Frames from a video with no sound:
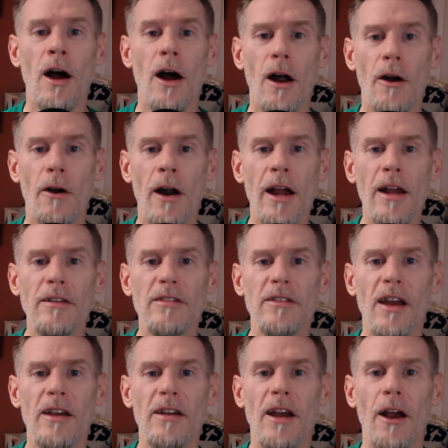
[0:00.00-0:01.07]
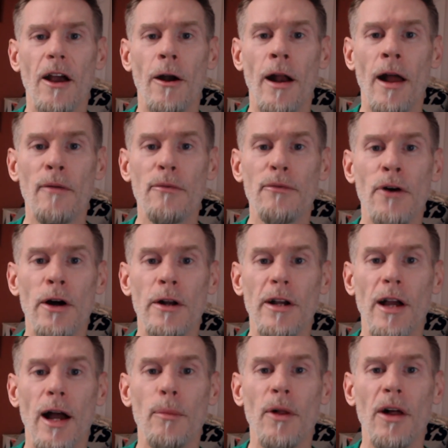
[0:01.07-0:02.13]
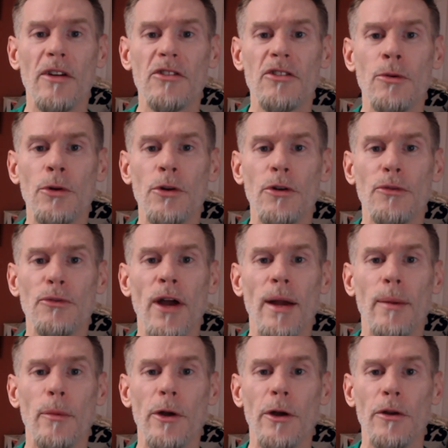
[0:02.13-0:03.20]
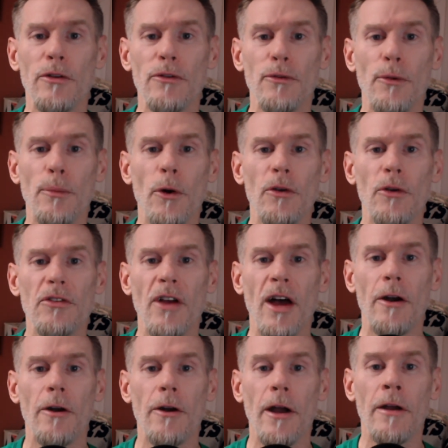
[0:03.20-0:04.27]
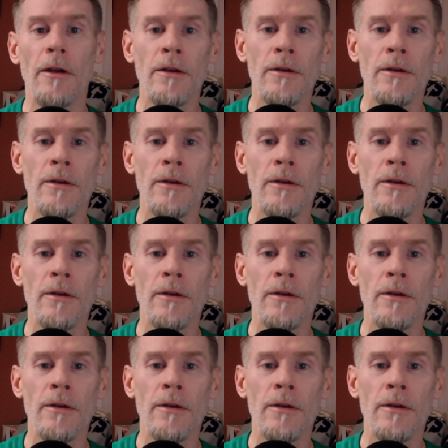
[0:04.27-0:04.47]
All right, take care and have fun. God bless you and your family on this Football Saturday.